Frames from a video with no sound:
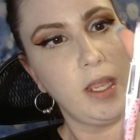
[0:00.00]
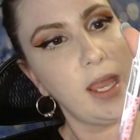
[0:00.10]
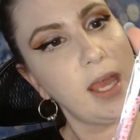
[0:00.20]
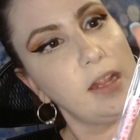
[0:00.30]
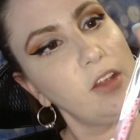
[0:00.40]

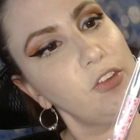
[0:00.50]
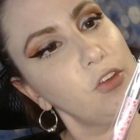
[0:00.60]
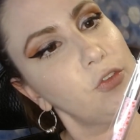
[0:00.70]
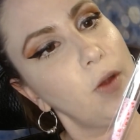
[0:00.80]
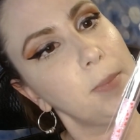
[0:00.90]
This
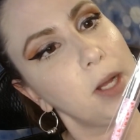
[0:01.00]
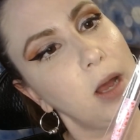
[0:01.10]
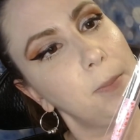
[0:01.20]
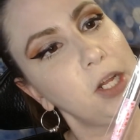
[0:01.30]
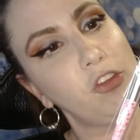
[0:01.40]
is from the
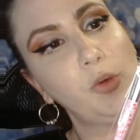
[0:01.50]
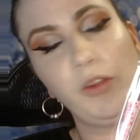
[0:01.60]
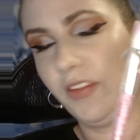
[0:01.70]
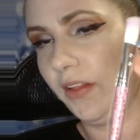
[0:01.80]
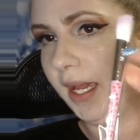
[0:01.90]
company
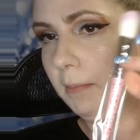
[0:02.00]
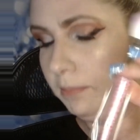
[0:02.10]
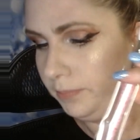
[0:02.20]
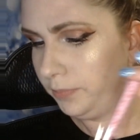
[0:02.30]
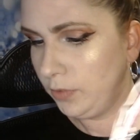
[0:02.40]
Swiss Glam,
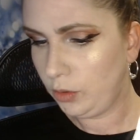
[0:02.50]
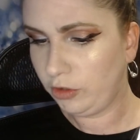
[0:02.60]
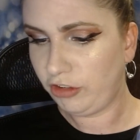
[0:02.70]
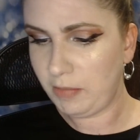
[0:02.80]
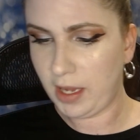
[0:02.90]

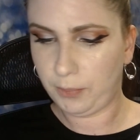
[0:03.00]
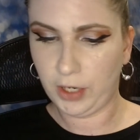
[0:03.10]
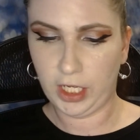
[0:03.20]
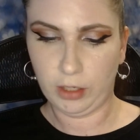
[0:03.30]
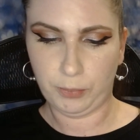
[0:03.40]
which they make
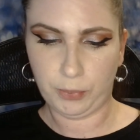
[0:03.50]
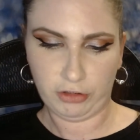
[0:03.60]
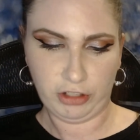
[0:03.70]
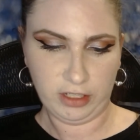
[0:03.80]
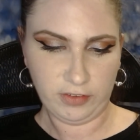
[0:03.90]
pretty good
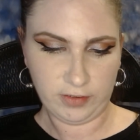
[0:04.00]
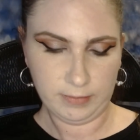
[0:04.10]
brushes.